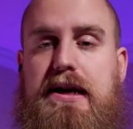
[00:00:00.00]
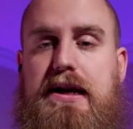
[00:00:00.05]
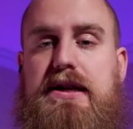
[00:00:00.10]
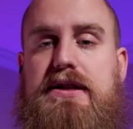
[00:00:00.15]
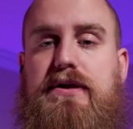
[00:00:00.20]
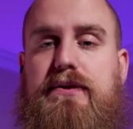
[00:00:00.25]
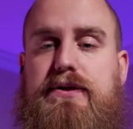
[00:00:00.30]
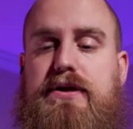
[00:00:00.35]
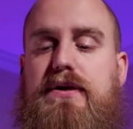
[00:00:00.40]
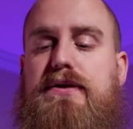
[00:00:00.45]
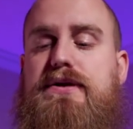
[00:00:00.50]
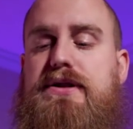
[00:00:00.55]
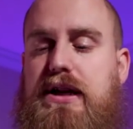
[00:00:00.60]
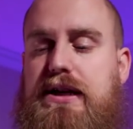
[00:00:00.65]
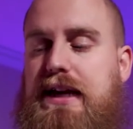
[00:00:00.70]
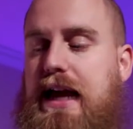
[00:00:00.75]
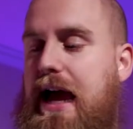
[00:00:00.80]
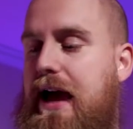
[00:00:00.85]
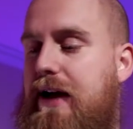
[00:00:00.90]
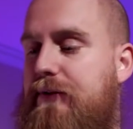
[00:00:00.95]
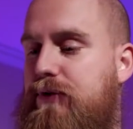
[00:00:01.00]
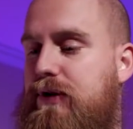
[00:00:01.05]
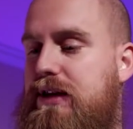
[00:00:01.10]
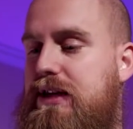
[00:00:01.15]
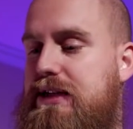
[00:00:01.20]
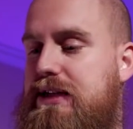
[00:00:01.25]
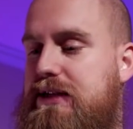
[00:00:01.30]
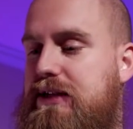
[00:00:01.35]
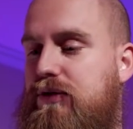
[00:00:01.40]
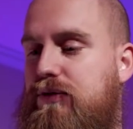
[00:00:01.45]
So it's always good to have one of
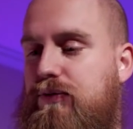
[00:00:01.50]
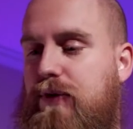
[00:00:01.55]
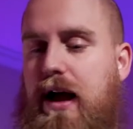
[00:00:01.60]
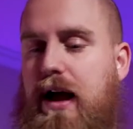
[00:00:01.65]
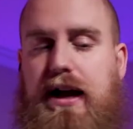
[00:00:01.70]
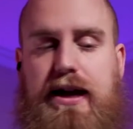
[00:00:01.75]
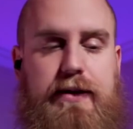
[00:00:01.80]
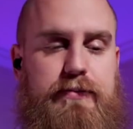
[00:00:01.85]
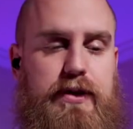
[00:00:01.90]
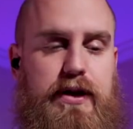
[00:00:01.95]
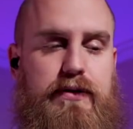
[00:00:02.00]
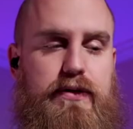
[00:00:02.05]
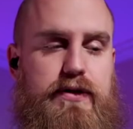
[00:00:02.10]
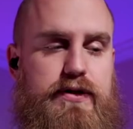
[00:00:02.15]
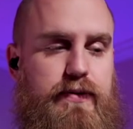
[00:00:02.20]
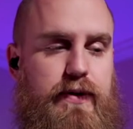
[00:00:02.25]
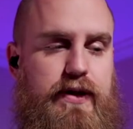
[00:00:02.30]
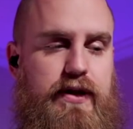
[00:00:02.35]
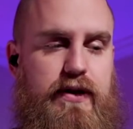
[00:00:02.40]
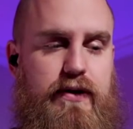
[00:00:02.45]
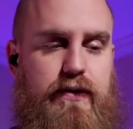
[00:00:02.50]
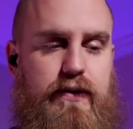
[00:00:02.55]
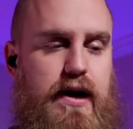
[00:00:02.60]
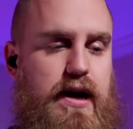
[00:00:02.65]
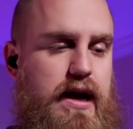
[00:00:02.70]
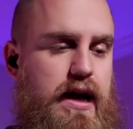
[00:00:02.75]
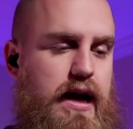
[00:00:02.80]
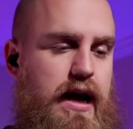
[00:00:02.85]
these little rocket blowers with you.